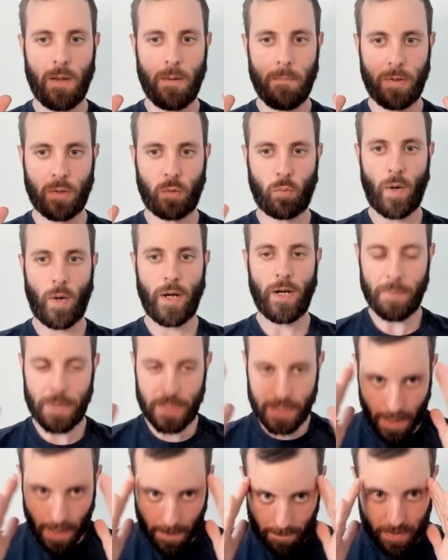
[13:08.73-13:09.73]
But when I'm
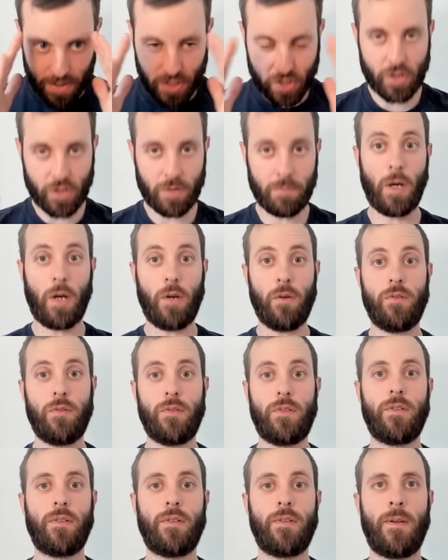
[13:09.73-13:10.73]
in that mission mode,
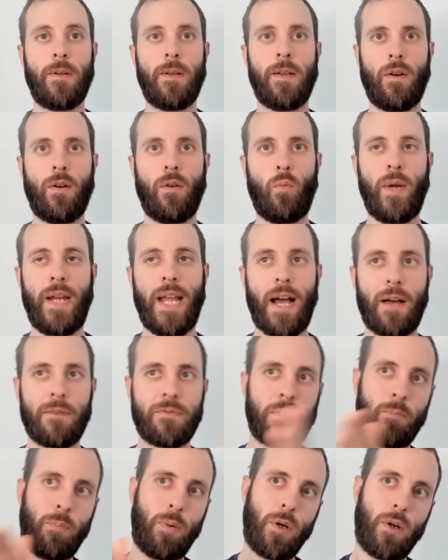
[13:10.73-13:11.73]
we have
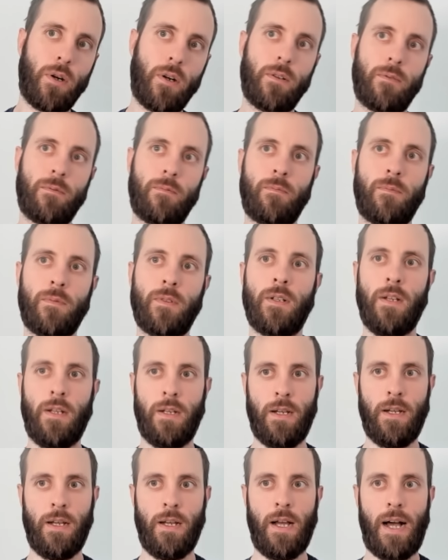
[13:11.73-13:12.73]
to put
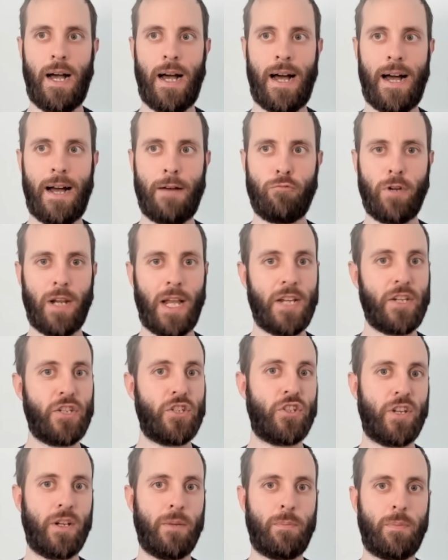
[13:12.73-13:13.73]
our
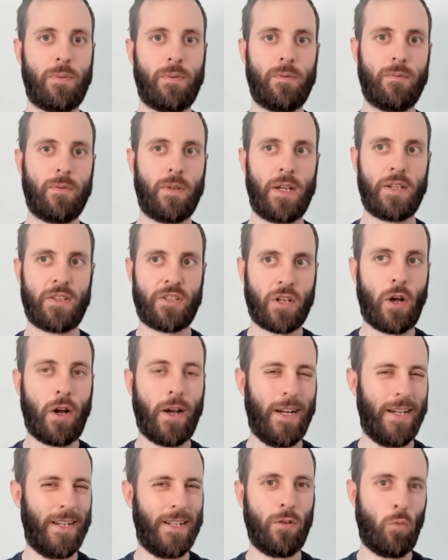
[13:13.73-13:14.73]
relationship
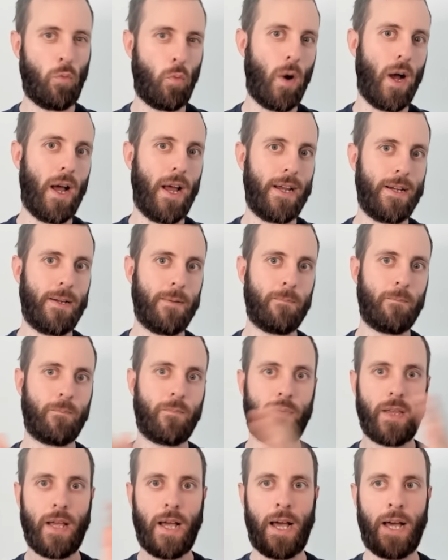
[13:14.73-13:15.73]
aside in a way,
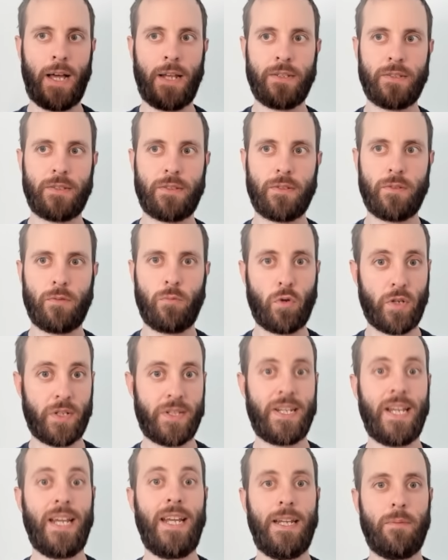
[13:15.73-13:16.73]
and we're a
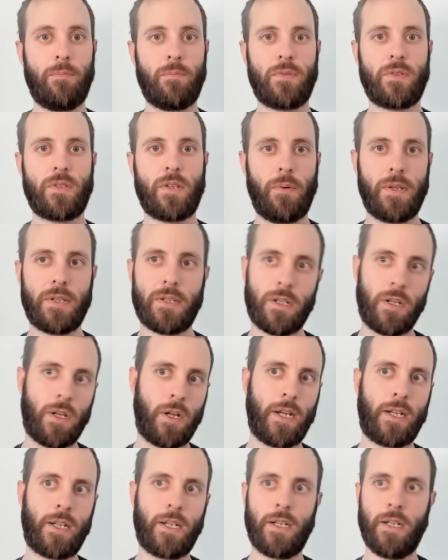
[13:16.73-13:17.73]
team. So it's
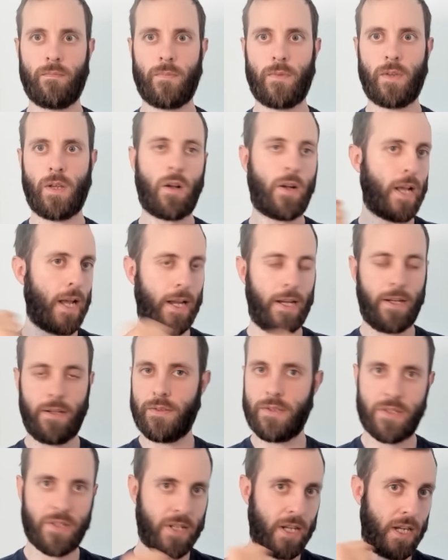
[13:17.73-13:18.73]
like, okay,
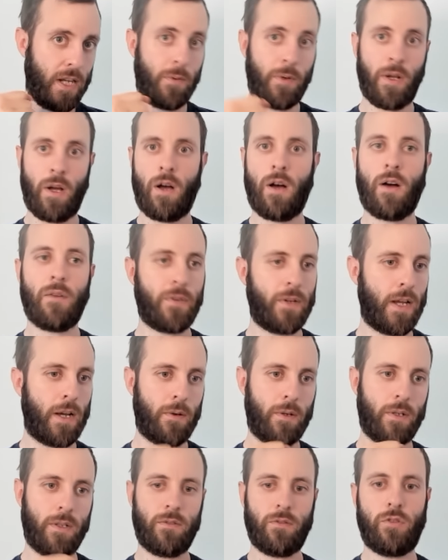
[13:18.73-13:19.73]
see you in half an
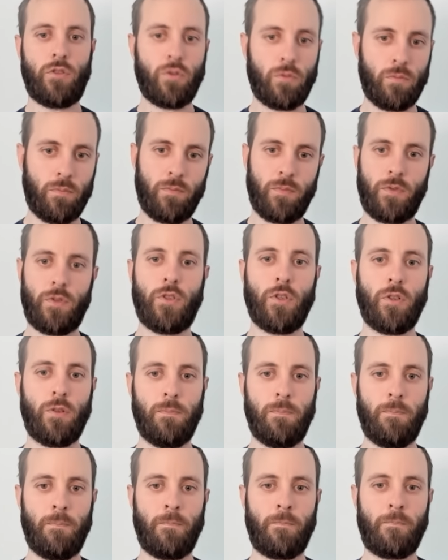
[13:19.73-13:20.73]
hour. Dum, dum.